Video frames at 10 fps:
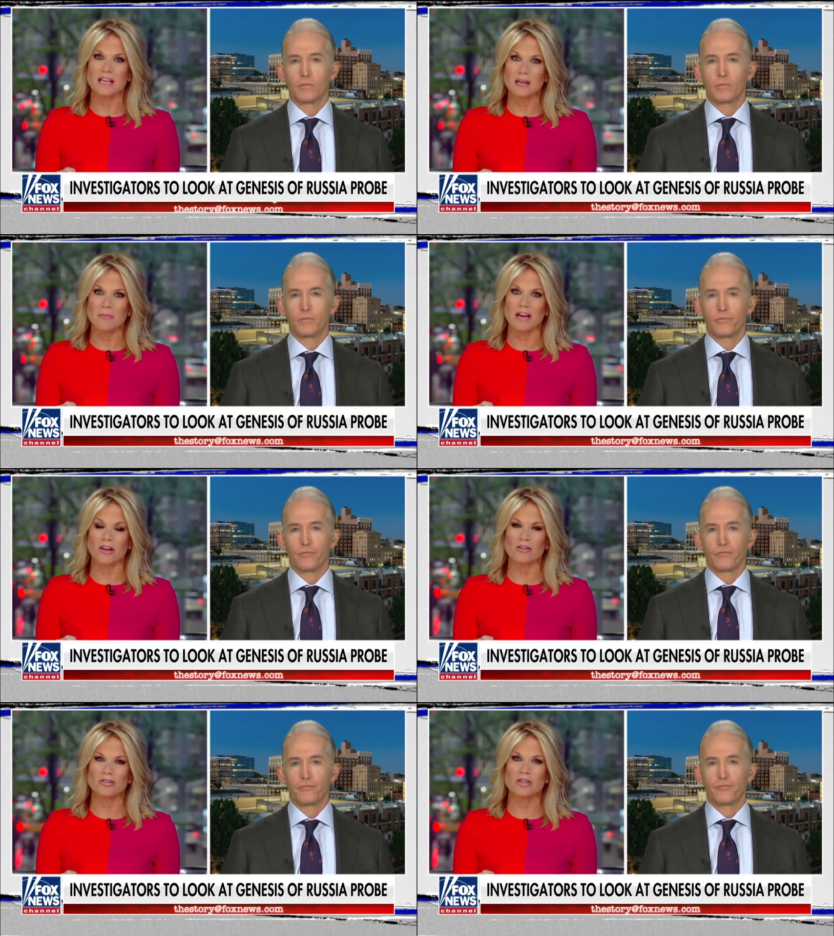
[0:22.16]

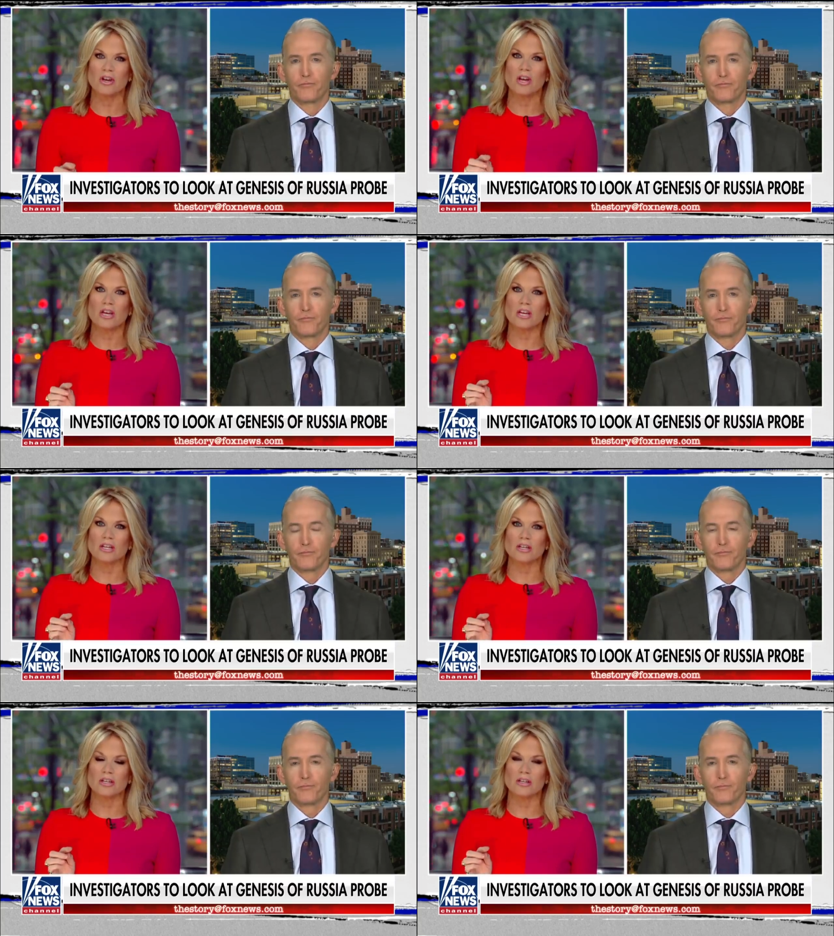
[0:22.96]
Speaker 1: emails
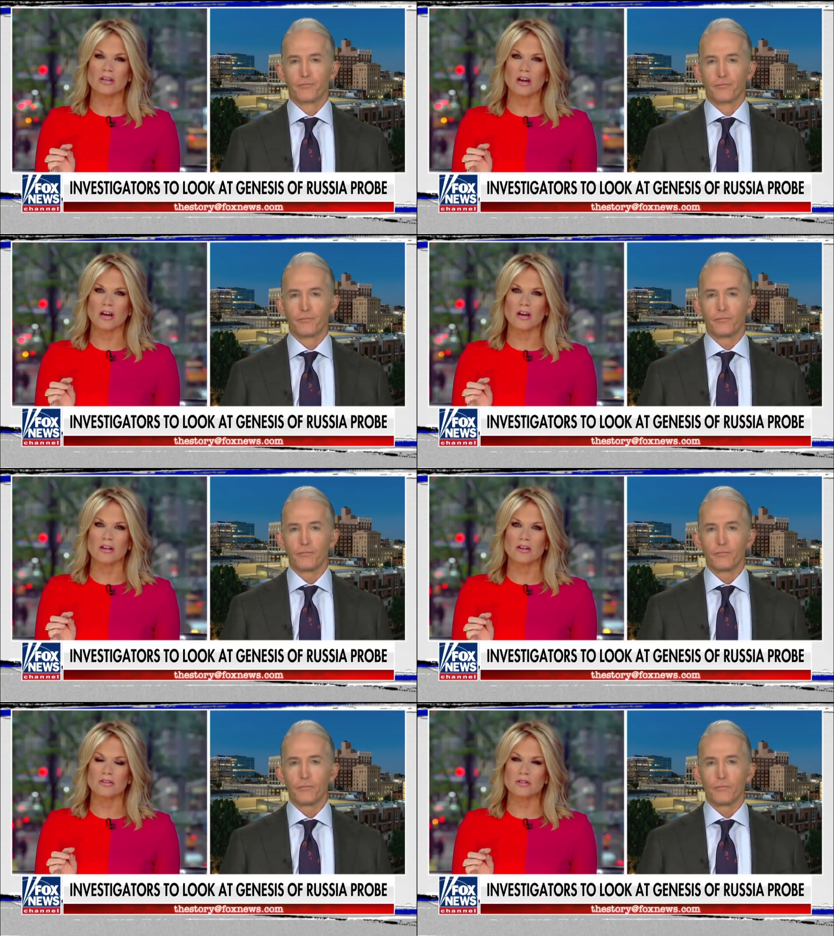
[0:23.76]
in
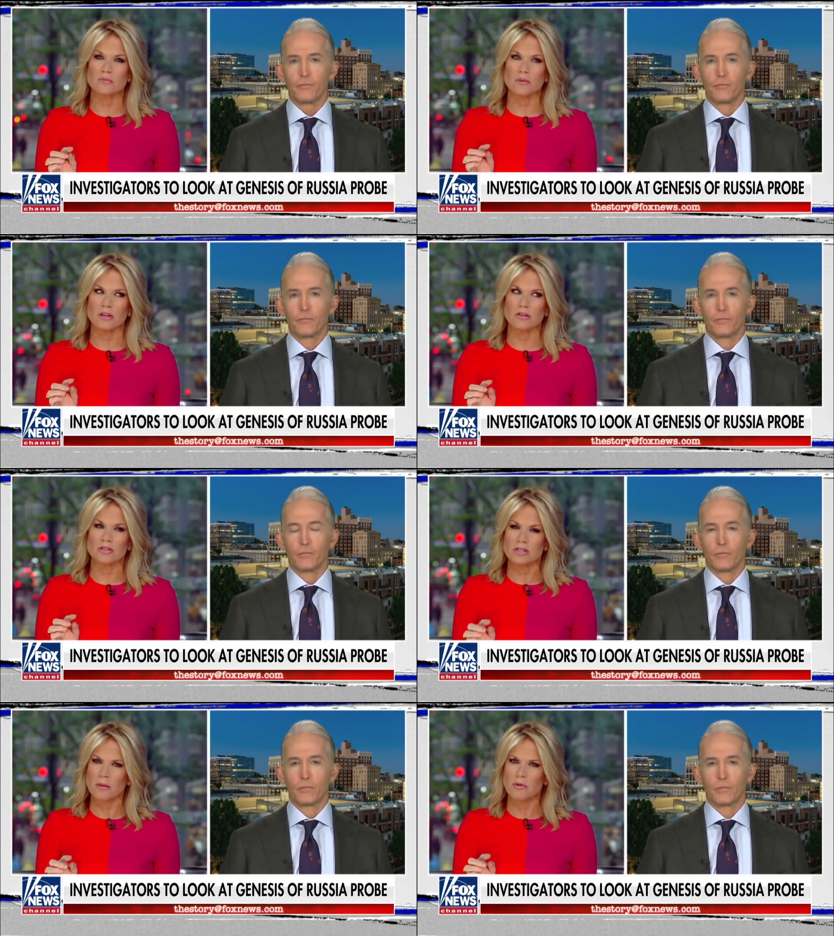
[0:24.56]
uh,
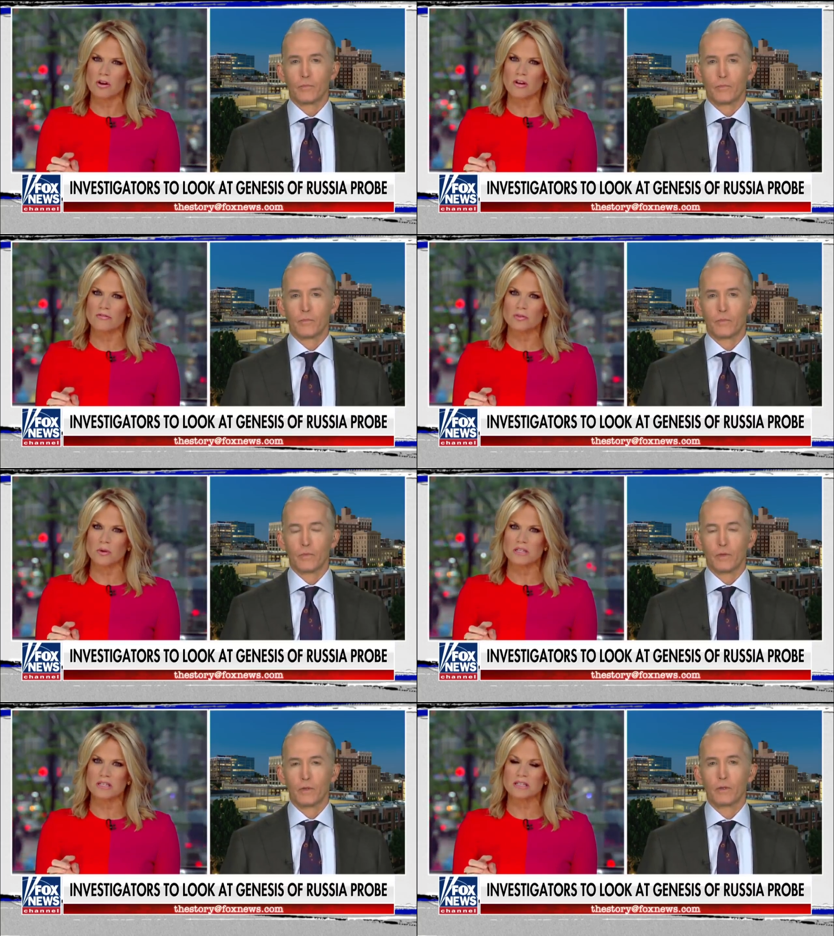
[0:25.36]
in summer of
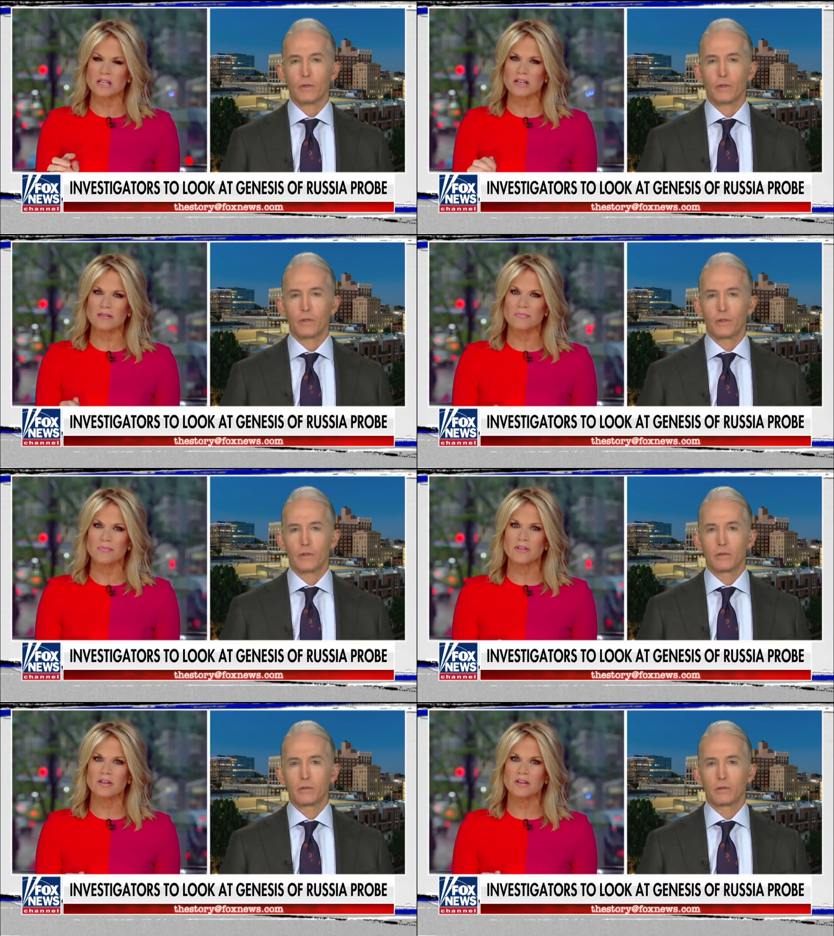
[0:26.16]
2016.
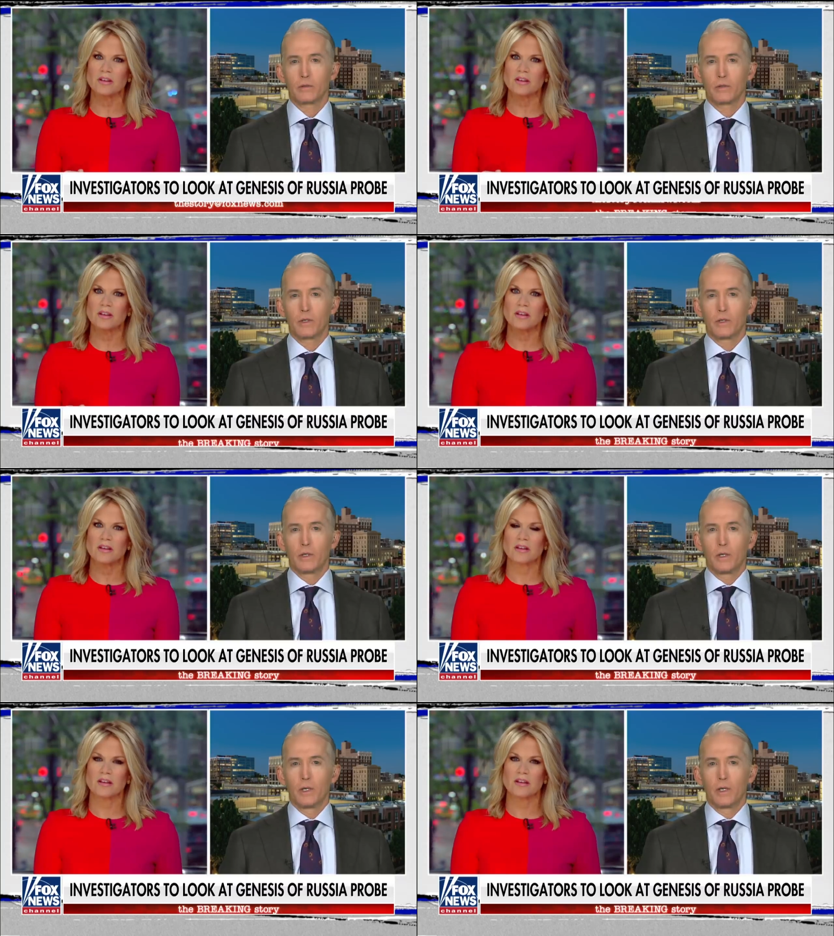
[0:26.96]

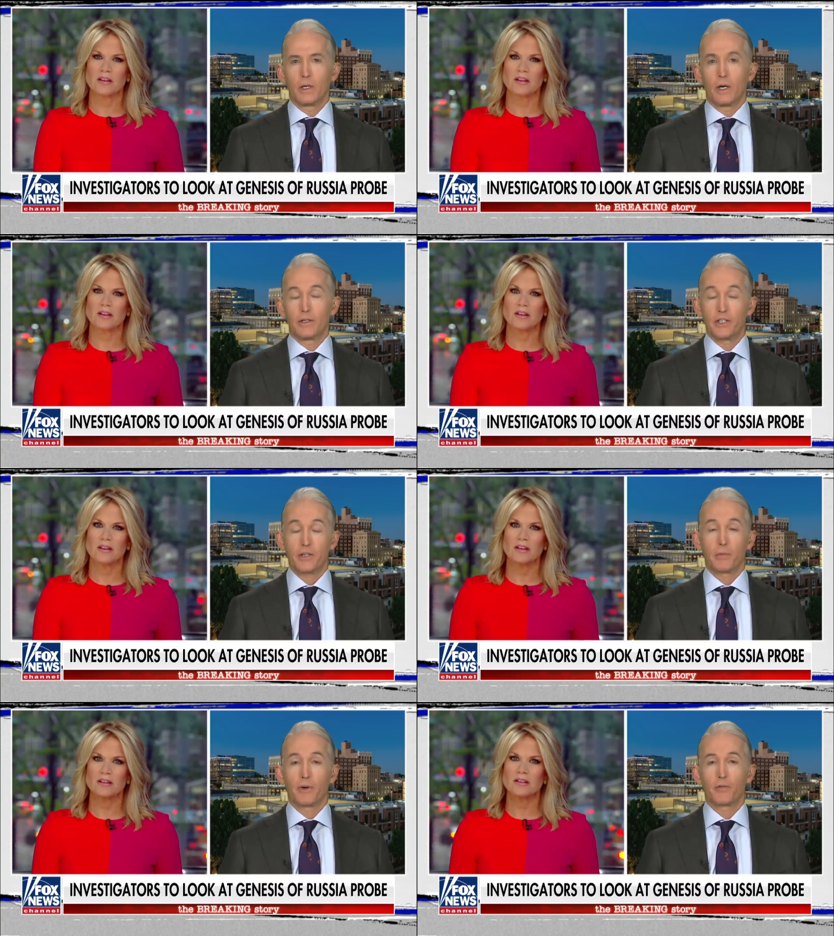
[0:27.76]
Speaker 2: Uh,
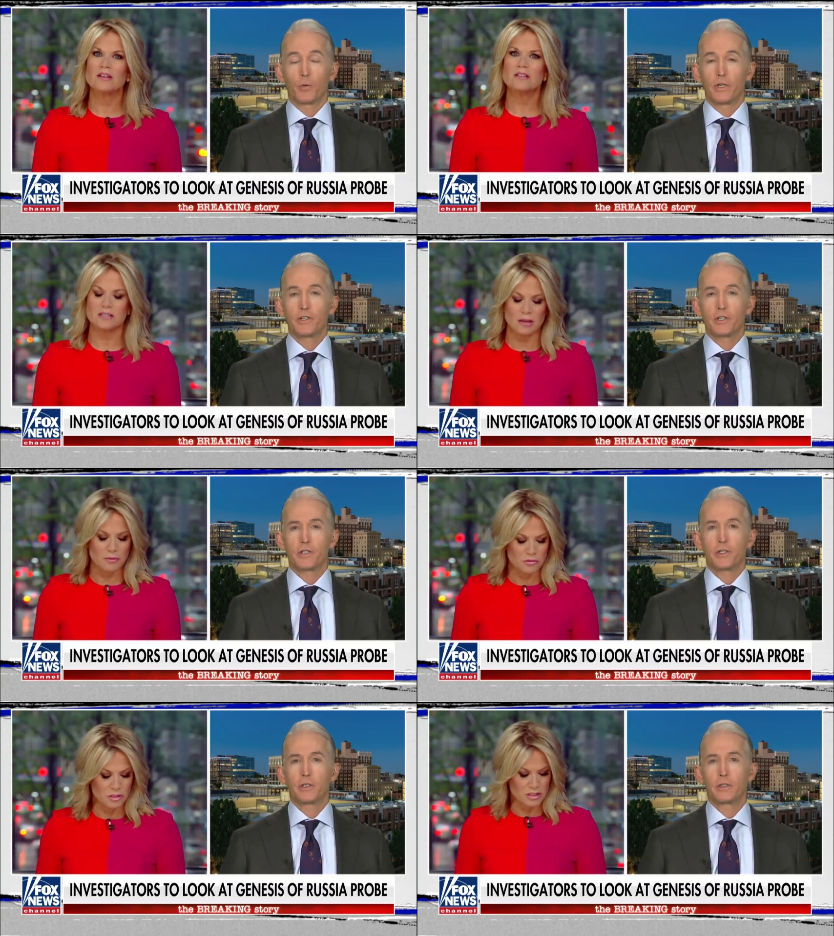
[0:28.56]
December of
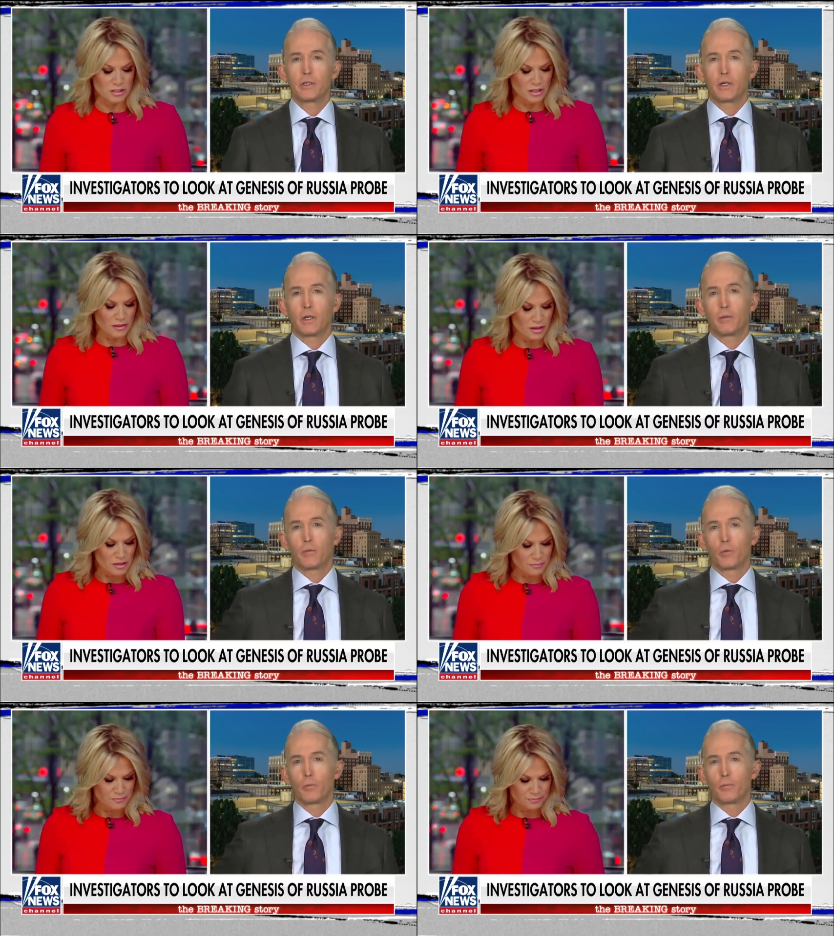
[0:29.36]
2016. December uh,
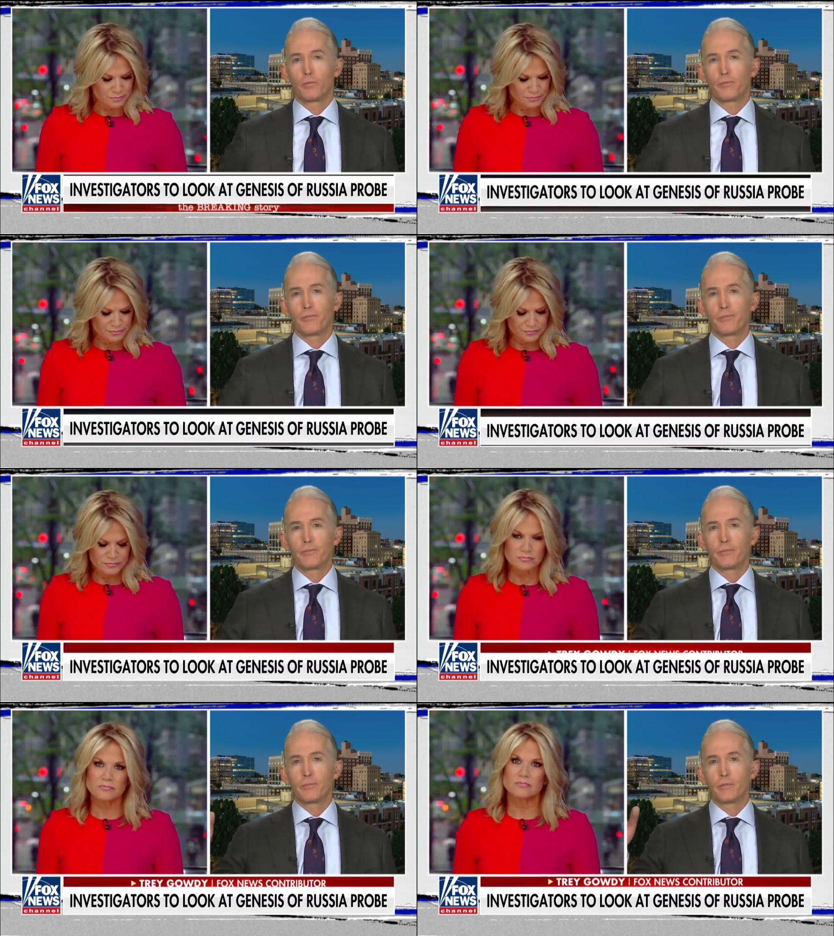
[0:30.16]
you.
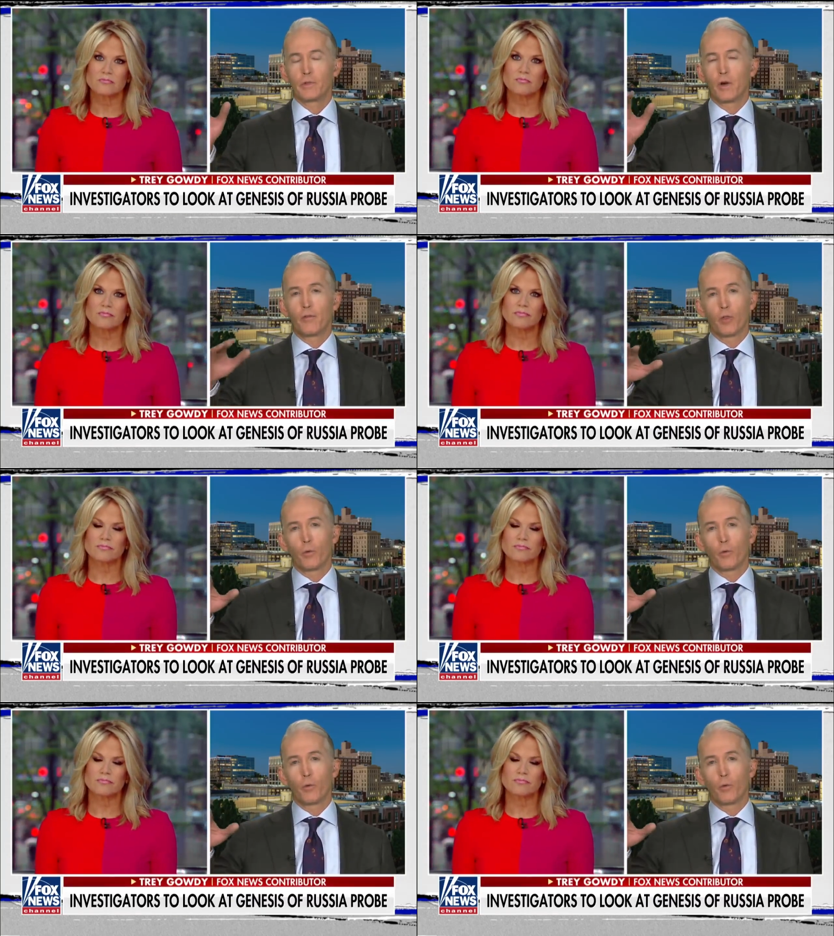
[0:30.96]
you. know, over the